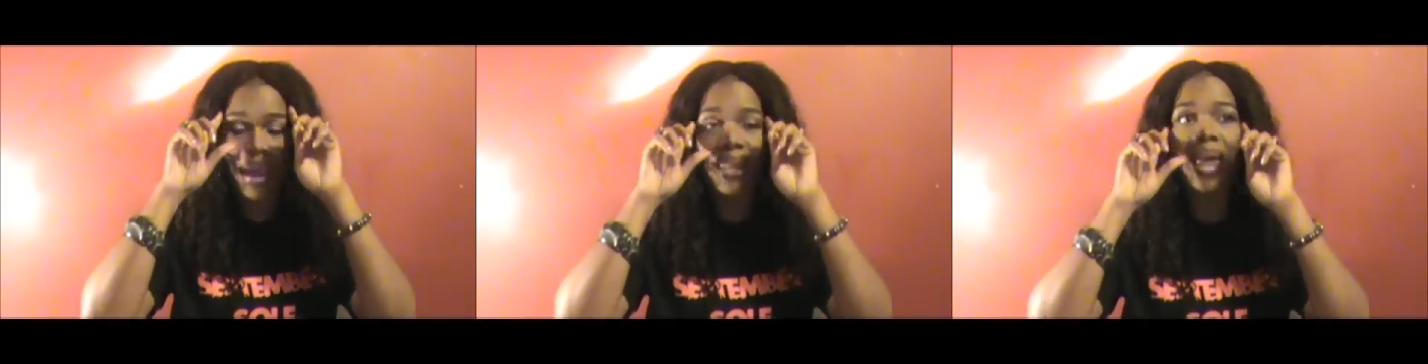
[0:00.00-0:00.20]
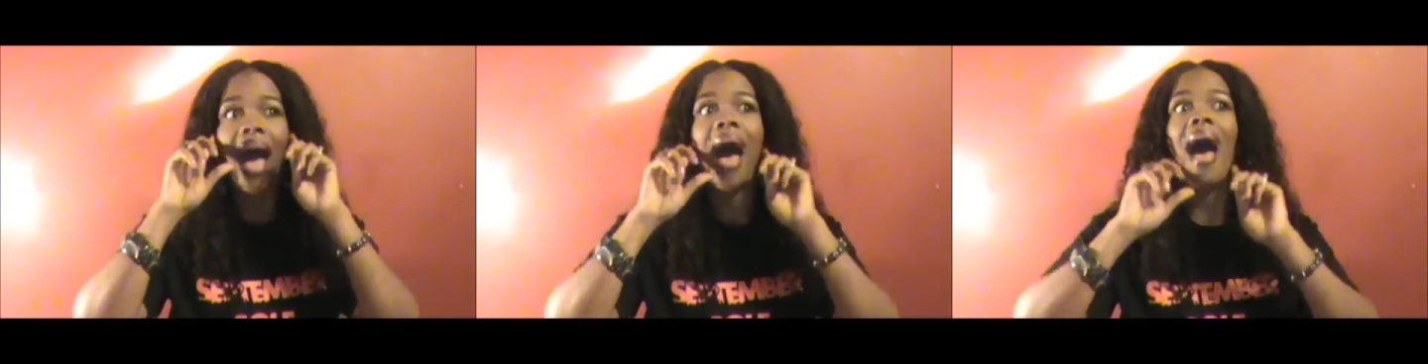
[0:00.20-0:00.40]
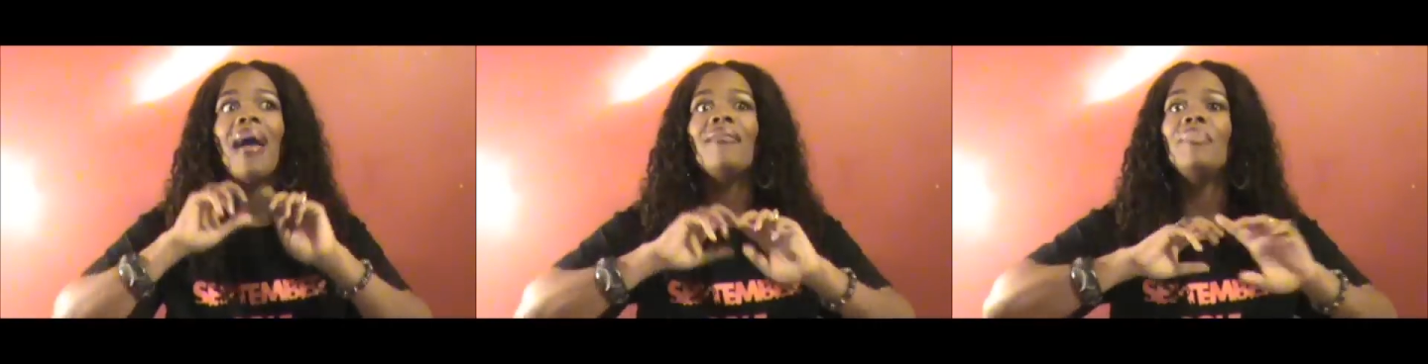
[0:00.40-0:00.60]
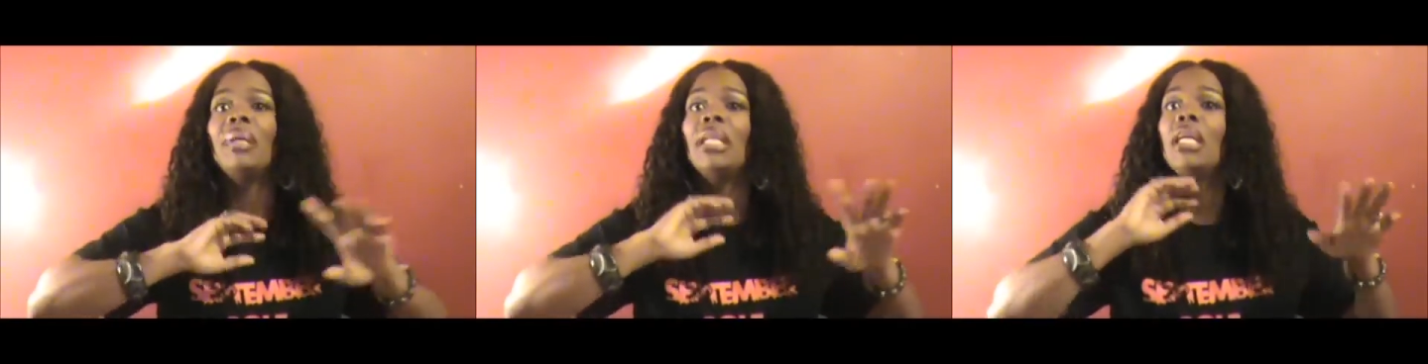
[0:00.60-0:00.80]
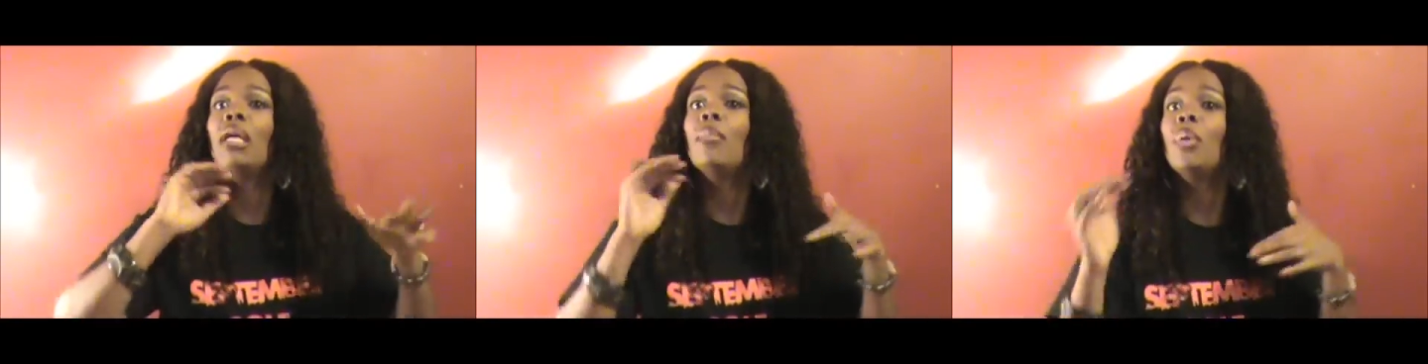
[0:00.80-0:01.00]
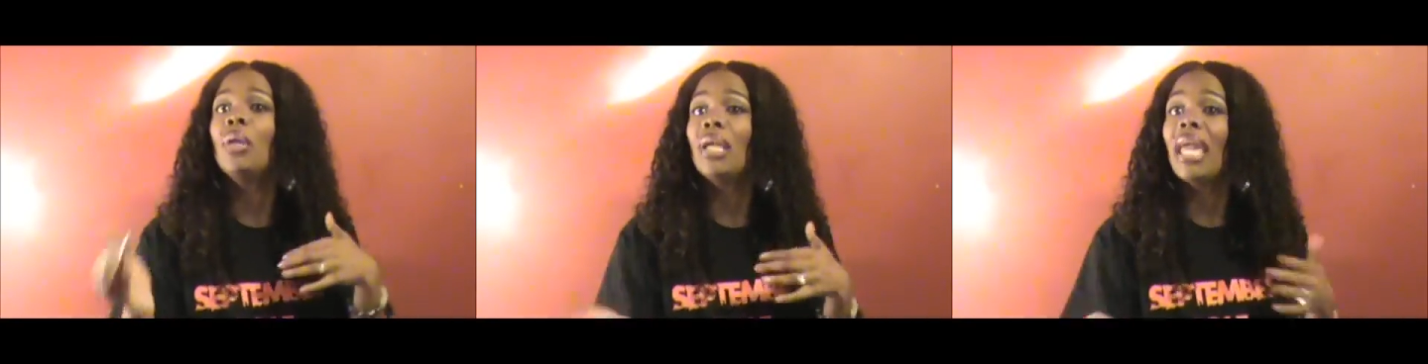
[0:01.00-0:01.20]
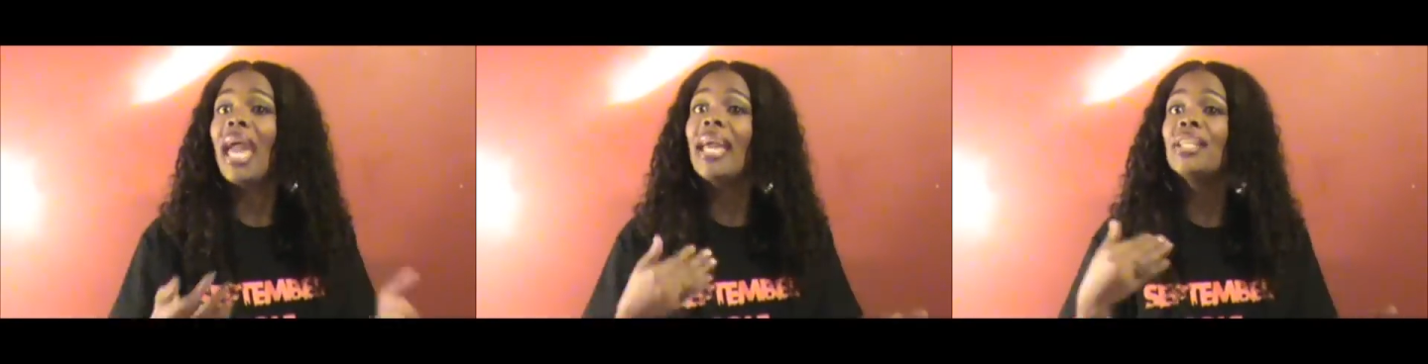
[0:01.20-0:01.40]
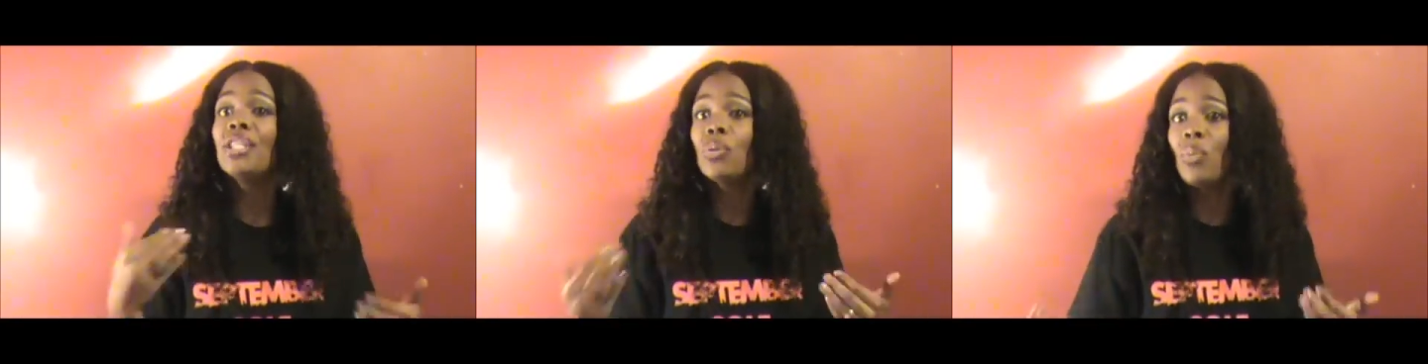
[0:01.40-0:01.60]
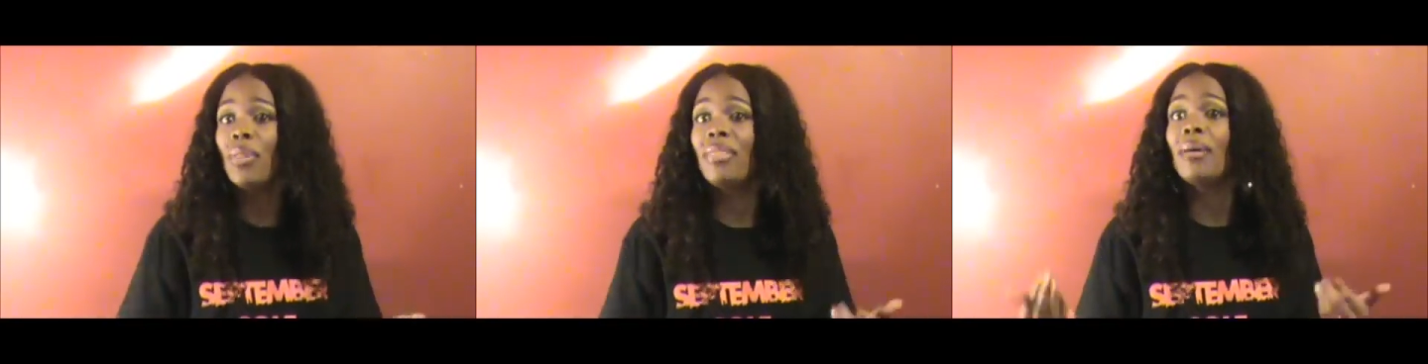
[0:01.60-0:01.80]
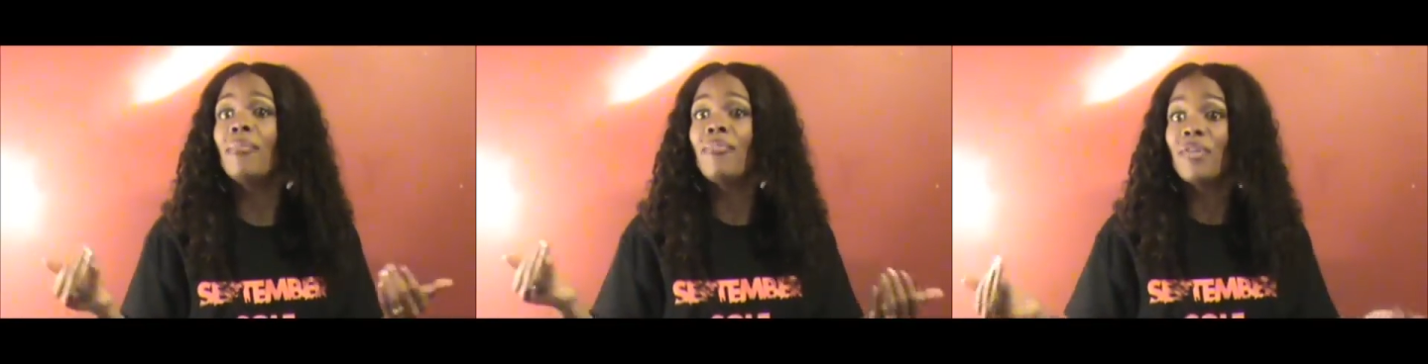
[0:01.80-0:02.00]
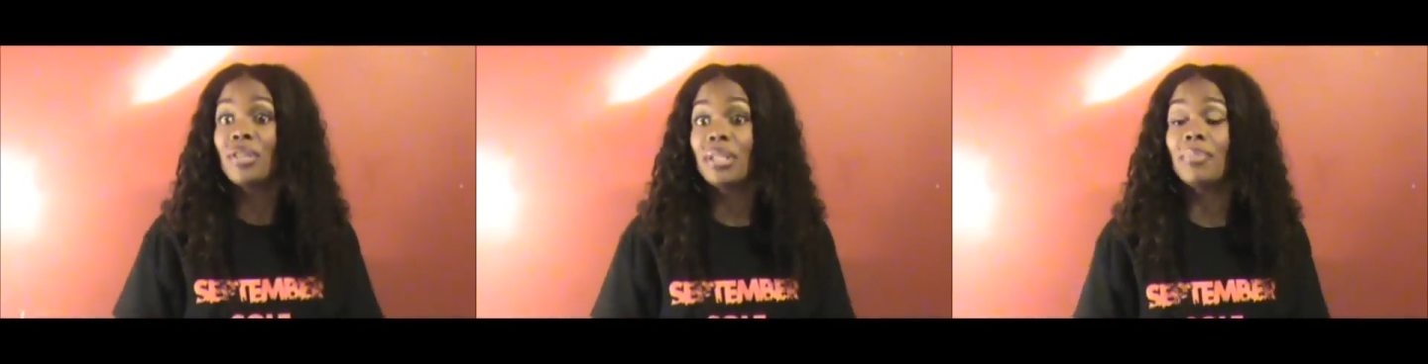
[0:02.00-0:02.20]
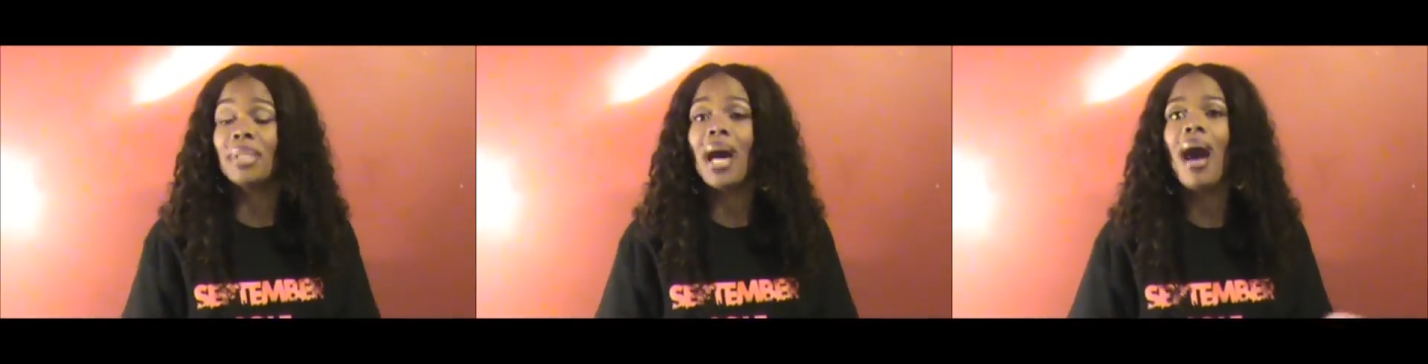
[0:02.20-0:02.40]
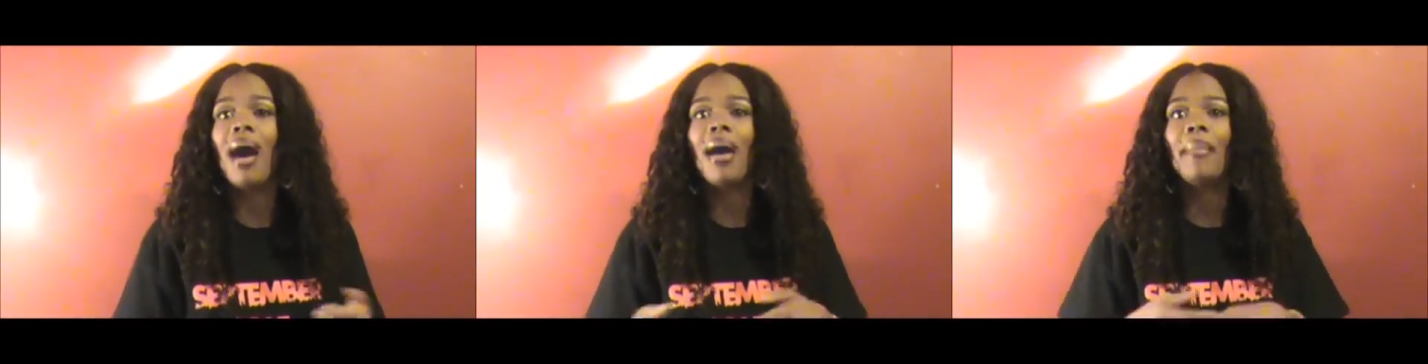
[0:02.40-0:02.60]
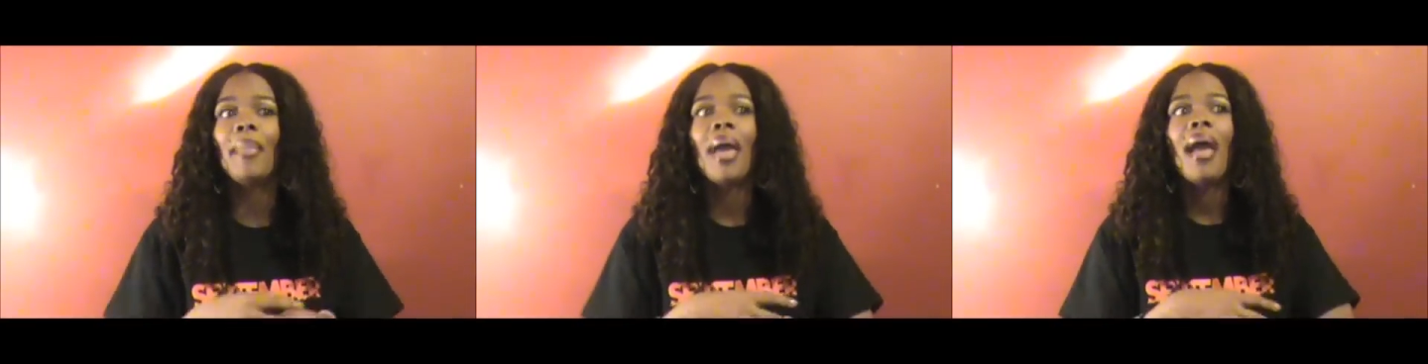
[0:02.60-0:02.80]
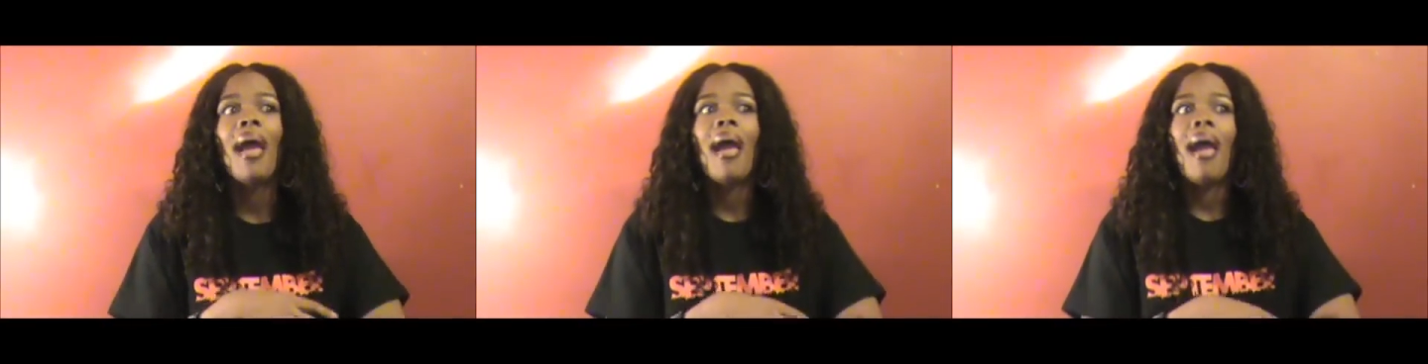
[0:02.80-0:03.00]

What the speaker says: And I've been in communication with them for some time.